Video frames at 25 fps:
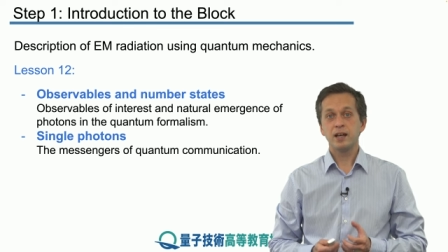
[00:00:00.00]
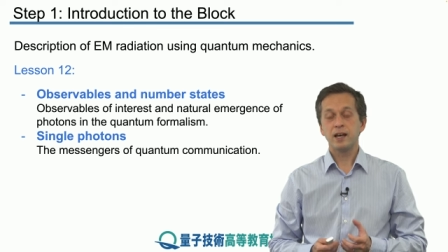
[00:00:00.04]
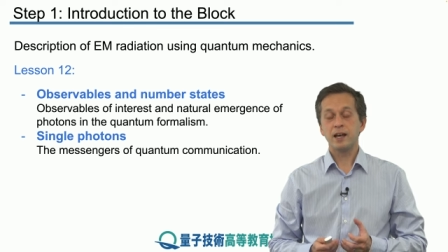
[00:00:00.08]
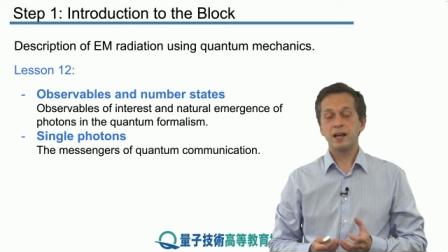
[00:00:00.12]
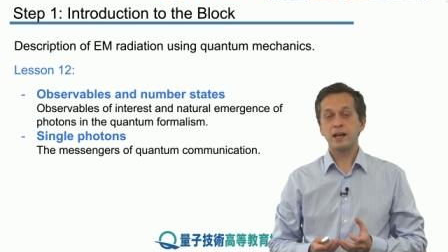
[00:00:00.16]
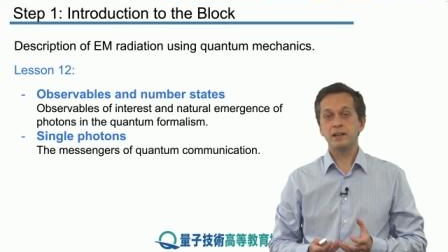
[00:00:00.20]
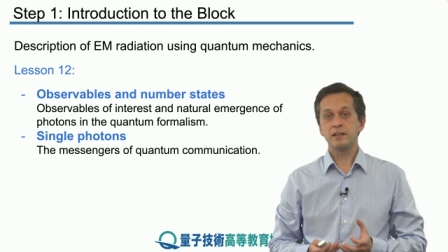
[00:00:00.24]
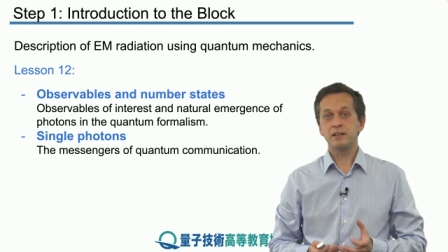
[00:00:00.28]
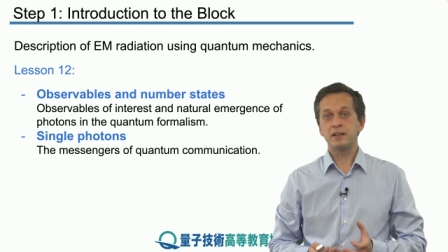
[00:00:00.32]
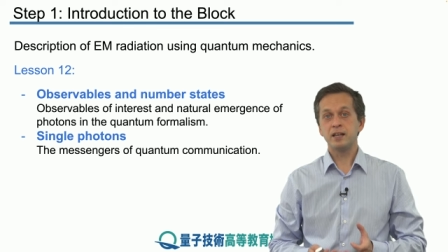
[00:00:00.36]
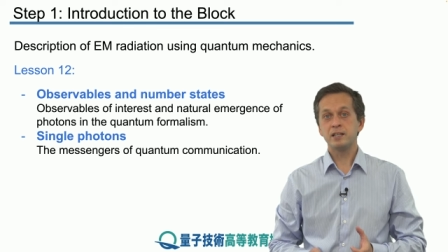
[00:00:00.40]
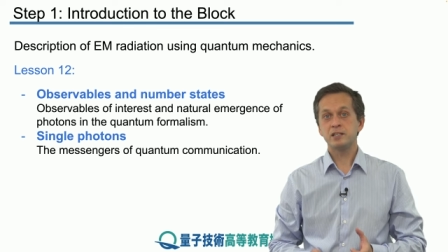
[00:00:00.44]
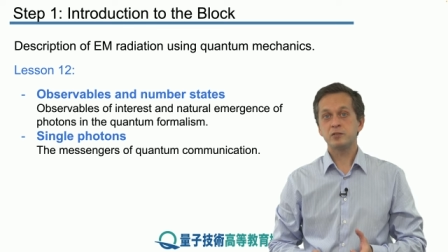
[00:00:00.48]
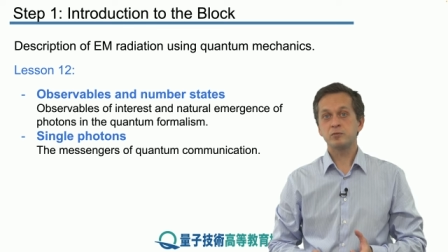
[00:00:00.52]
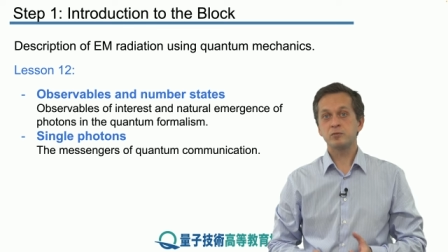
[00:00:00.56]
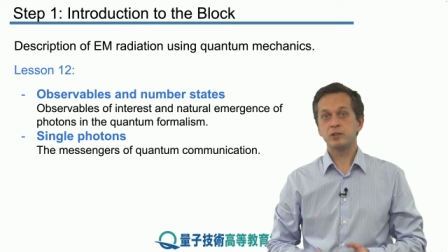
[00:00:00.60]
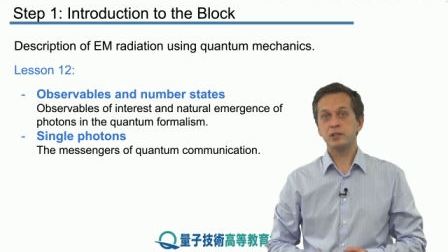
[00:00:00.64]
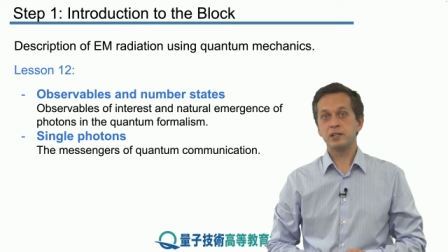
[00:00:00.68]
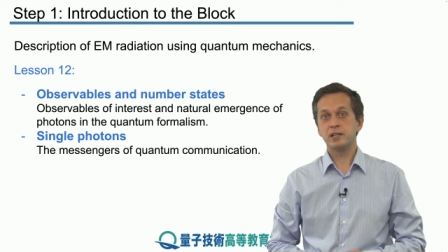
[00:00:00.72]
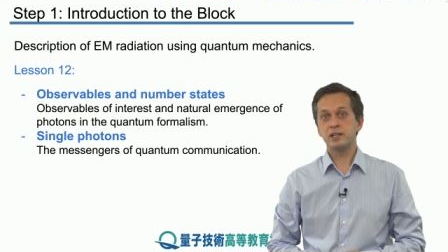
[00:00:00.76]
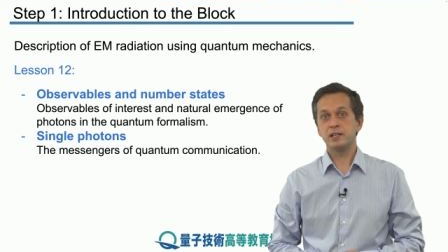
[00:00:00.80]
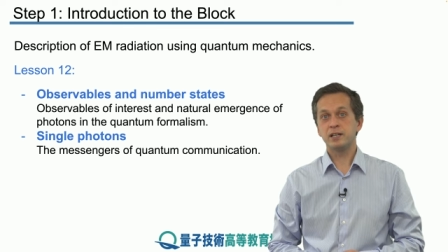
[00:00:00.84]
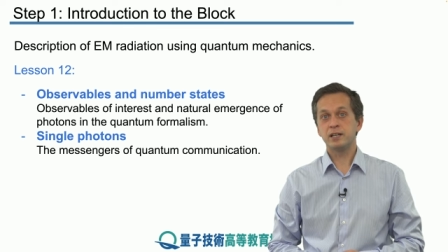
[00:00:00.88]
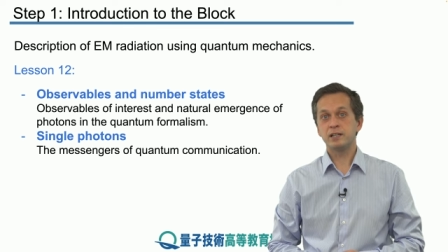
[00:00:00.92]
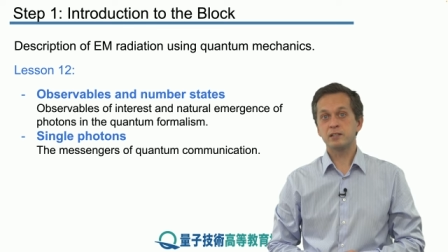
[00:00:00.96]
And this will
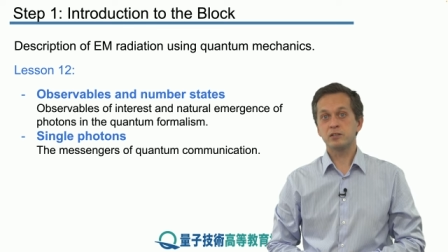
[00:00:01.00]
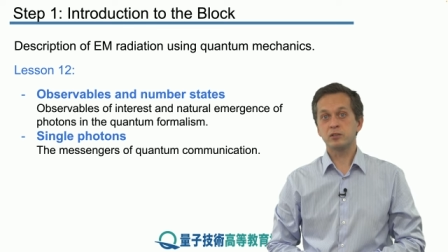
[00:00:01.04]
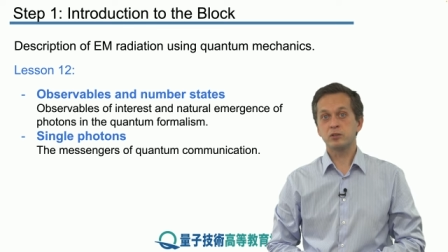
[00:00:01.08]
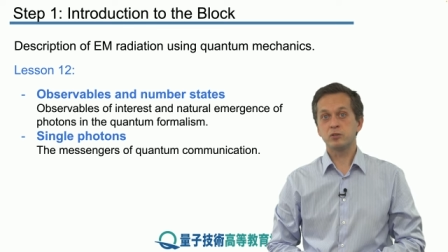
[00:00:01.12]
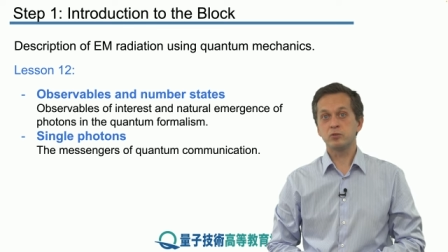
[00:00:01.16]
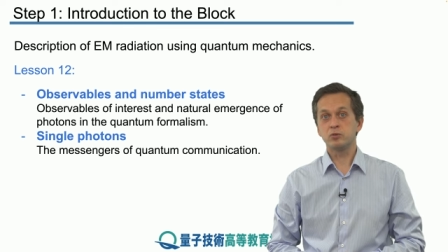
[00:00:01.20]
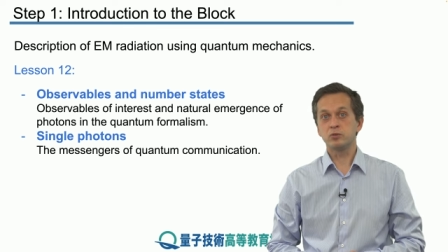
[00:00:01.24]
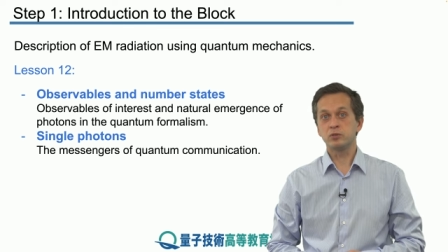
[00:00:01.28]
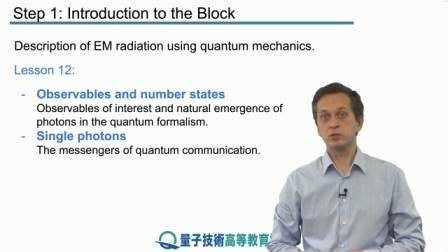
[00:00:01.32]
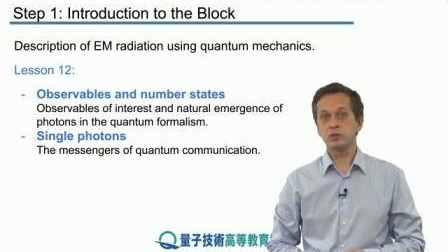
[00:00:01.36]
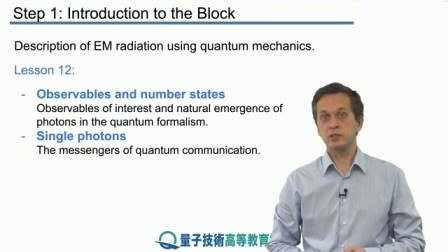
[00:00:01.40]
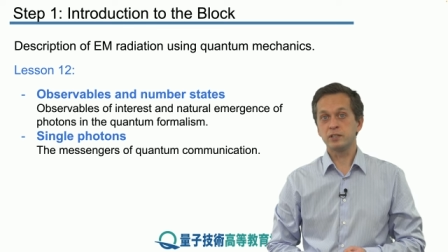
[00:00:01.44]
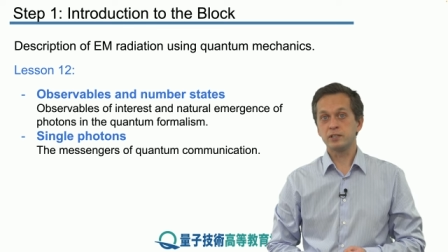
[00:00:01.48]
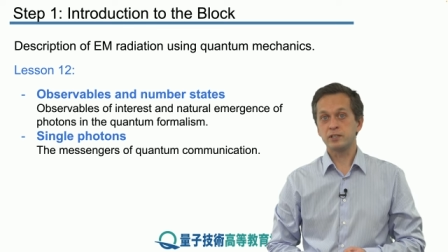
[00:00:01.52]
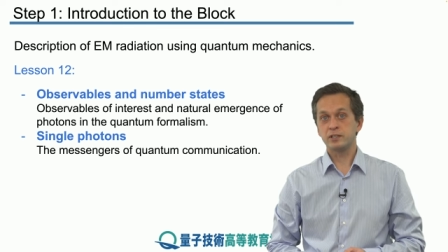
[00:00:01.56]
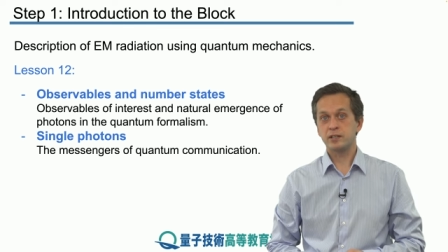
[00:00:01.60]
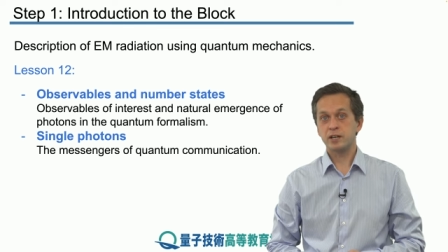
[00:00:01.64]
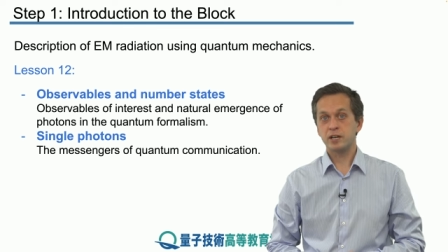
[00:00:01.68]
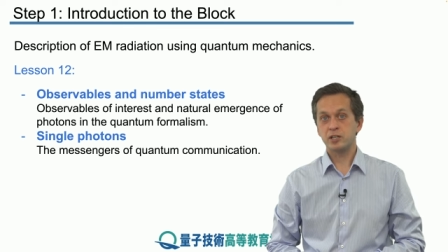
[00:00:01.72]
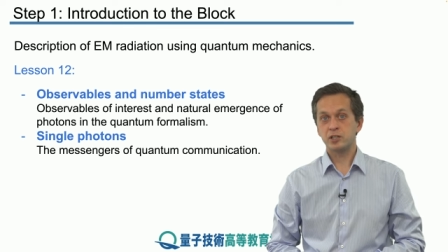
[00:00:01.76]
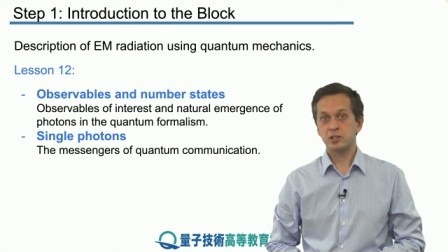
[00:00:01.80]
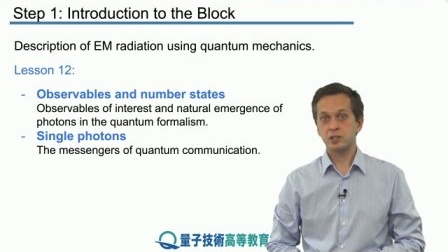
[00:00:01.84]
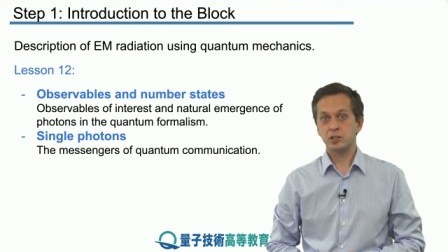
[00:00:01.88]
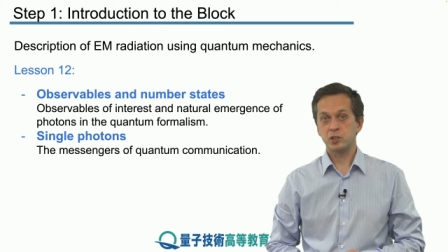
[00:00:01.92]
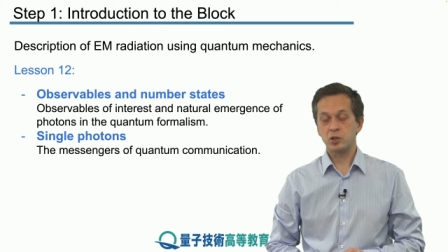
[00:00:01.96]
lead us to
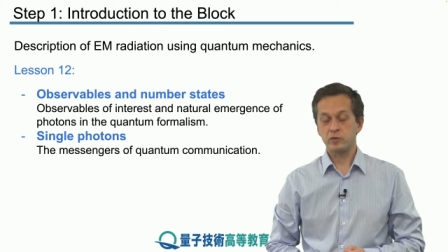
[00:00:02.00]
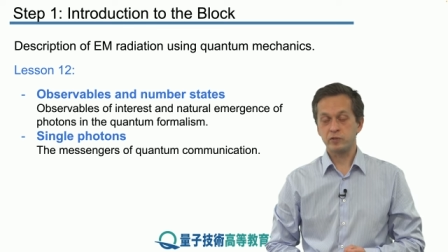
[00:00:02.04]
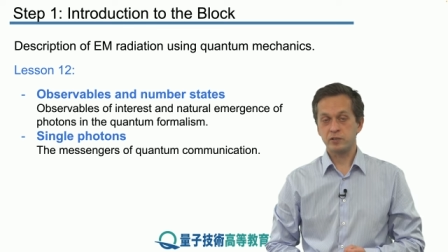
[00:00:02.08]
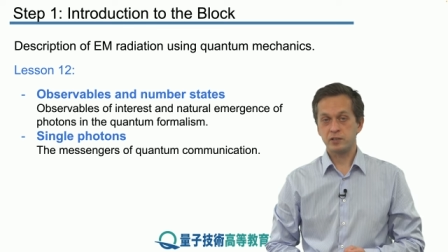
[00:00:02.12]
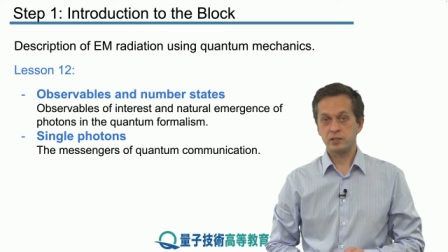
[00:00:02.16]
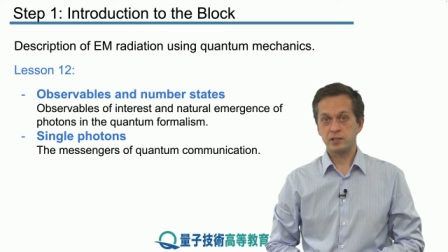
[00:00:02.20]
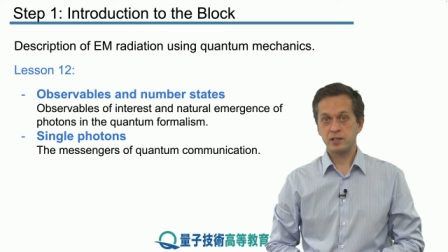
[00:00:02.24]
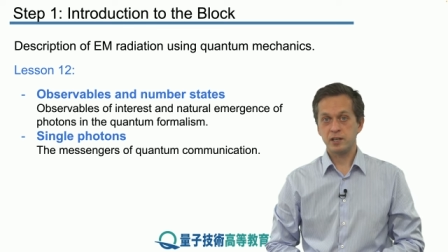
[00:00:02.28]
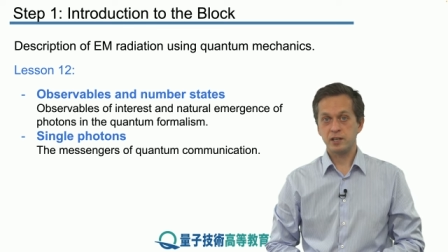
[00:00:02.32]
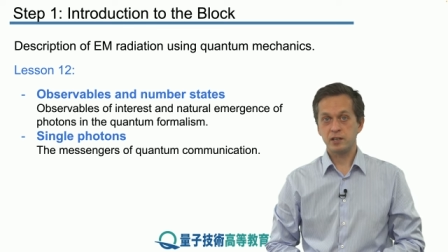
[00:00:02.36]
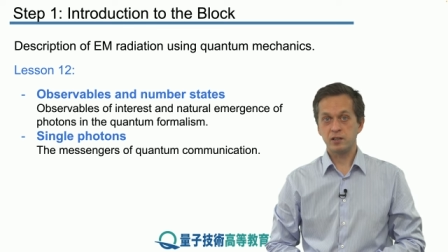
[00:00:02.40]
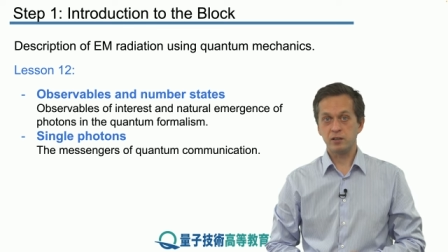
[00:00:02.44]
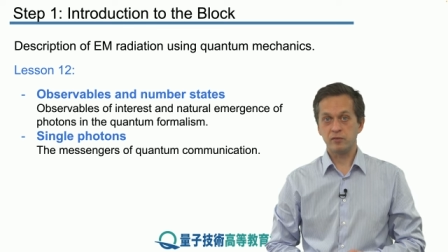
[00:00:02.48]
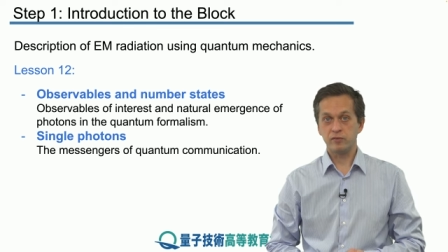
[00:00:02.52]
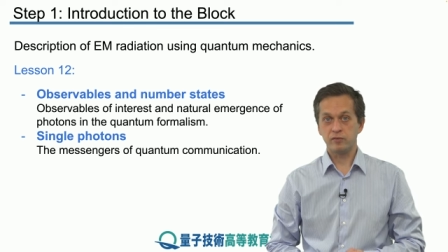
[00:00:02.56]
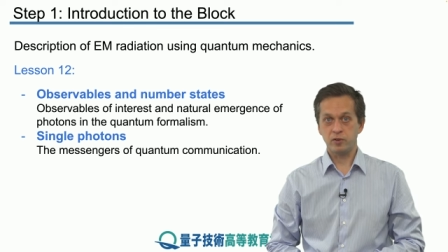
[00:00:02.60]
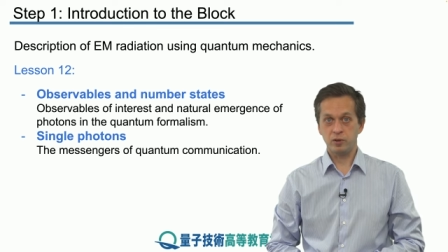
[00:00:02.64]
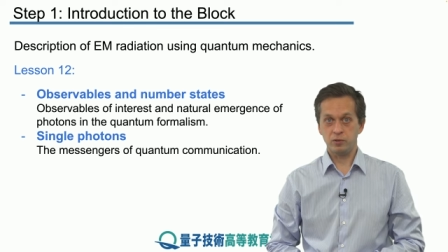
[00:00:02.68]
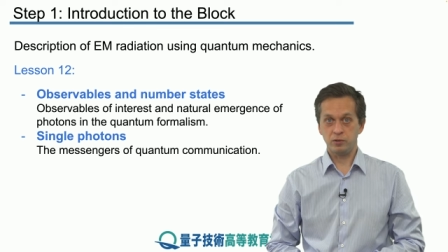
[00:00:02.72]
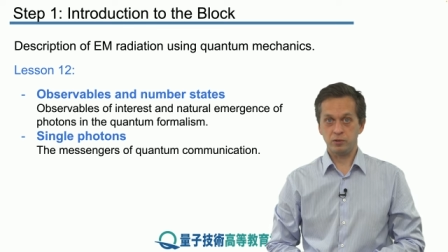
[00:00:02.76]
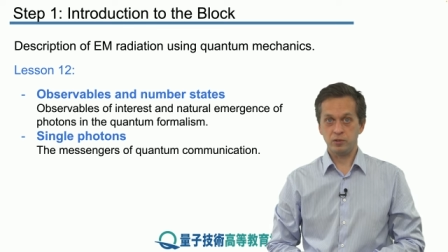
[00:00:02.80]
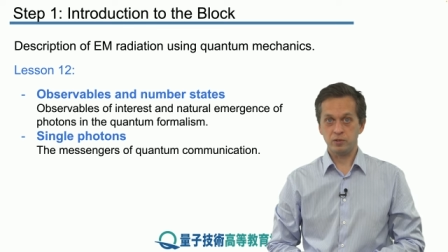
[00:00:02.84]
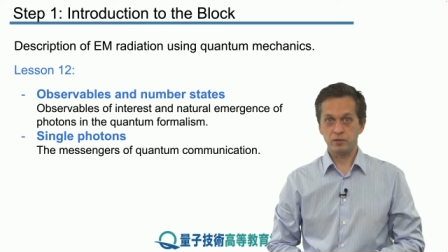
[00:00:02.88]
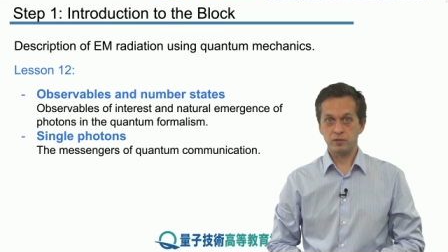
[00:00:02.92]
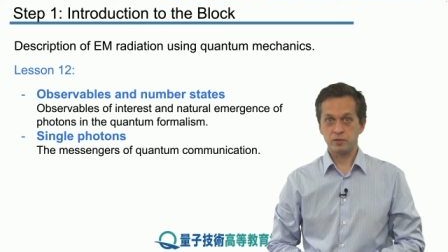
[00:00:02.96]
discussion of single
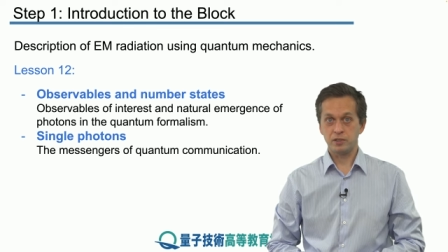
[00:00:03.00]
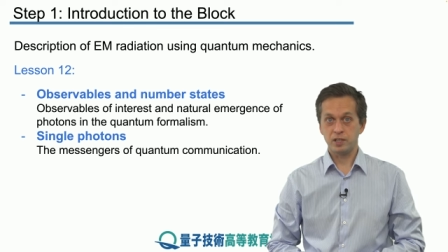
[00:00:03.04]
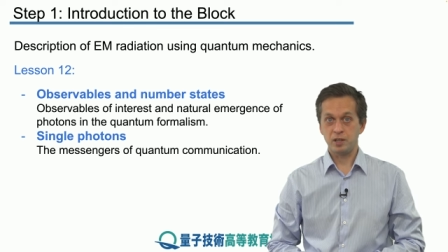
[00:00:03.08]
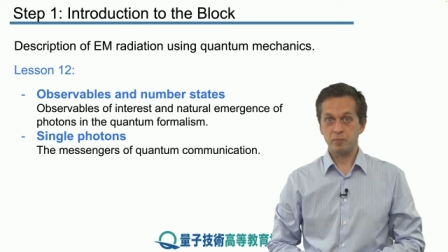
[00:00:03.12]
photons,